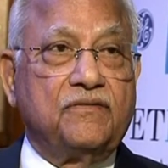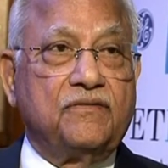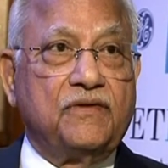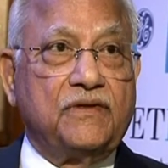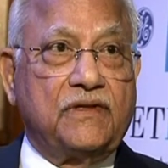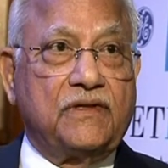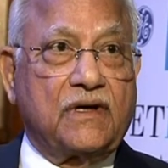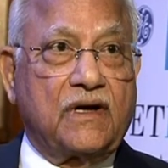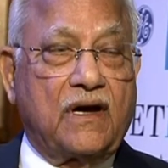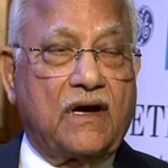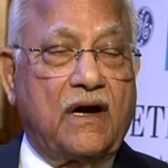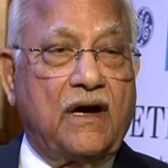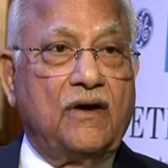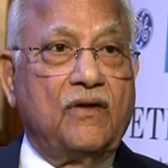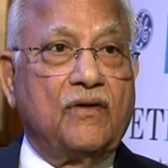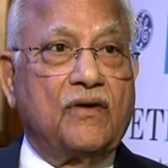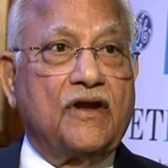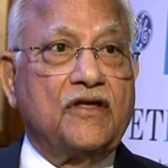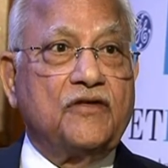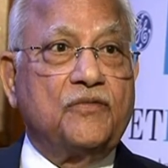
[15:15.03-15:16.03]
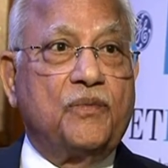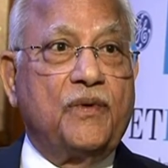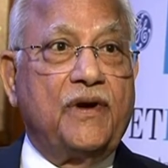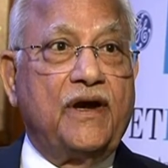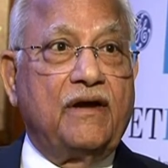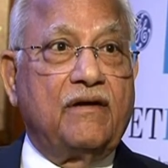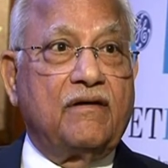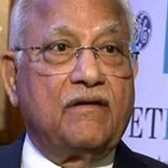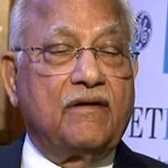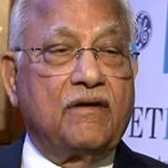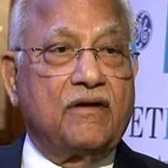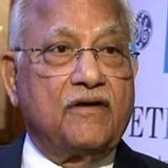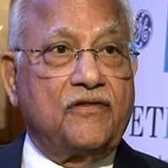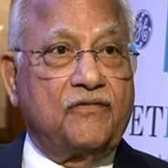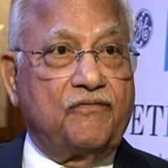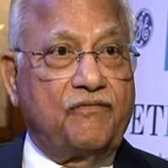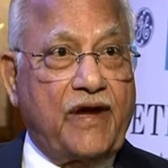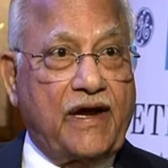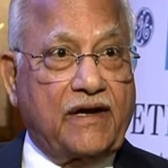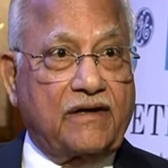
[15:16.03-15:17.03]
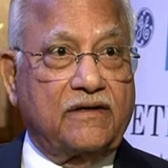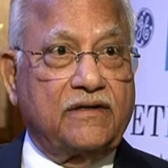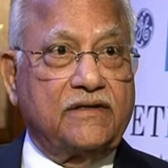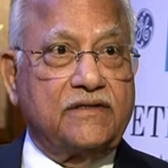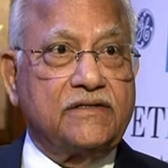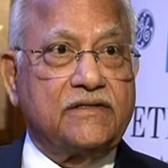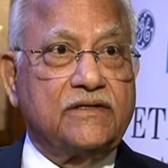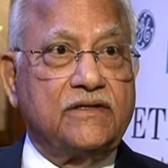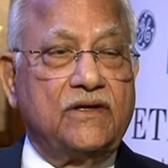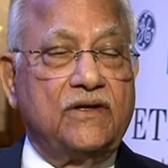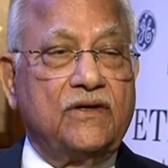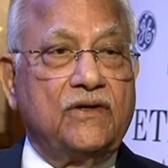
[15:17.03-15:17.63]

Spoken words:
with cardiorespiratory risk factors